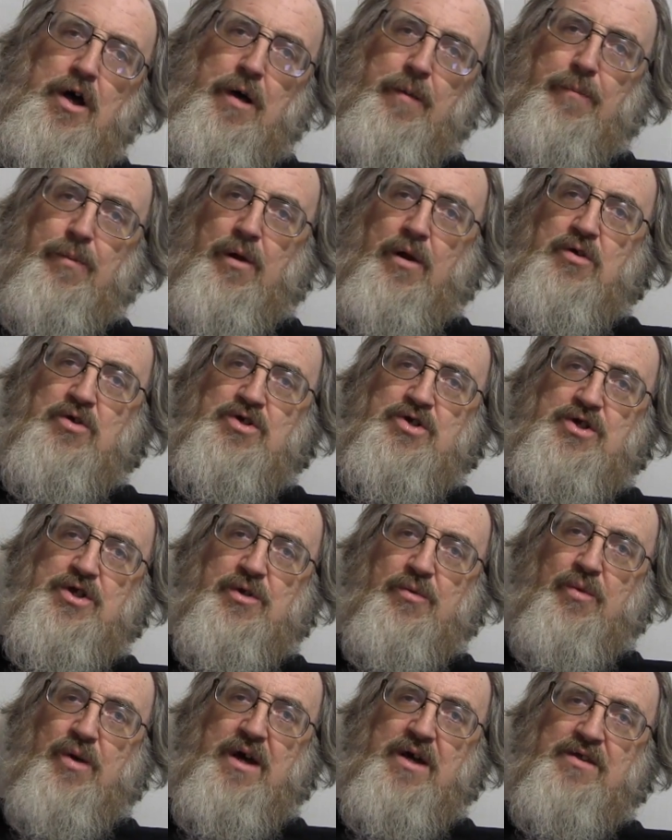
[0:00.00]
approach
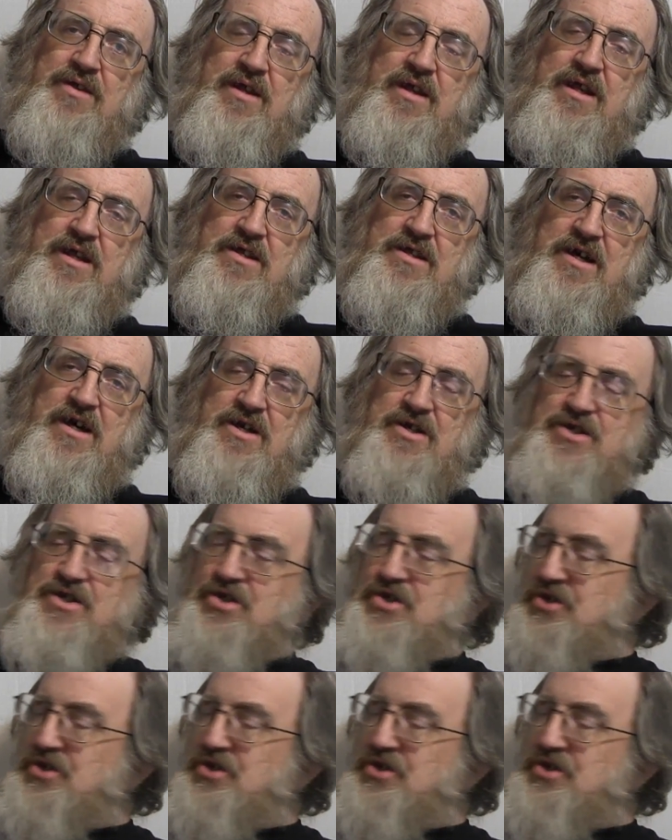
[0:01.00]
to the way that he tells